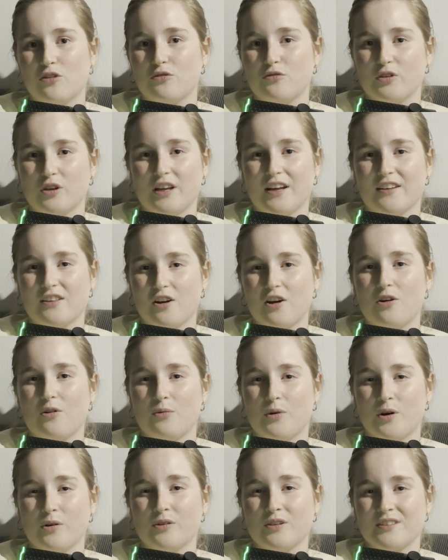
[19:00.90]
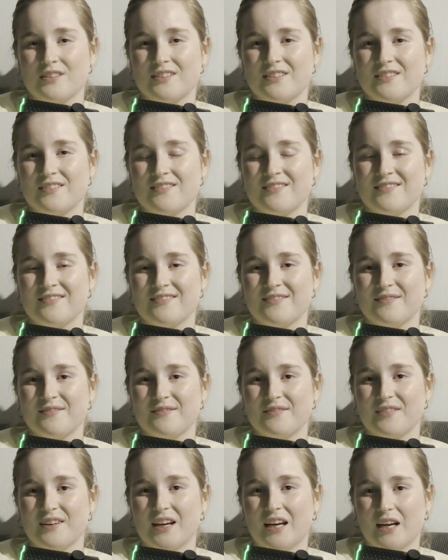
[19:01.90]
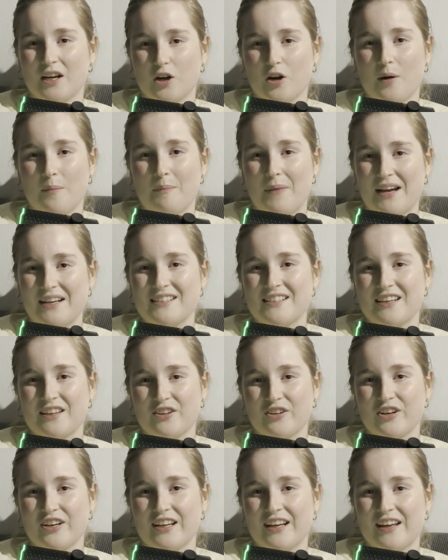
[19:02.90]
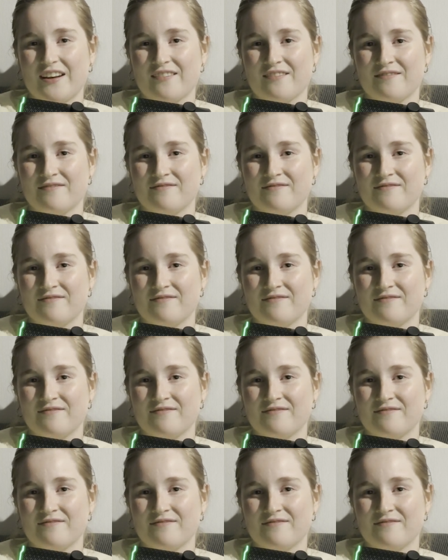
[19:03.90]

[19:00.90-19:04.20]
you feel like the whole world is going to come back together again.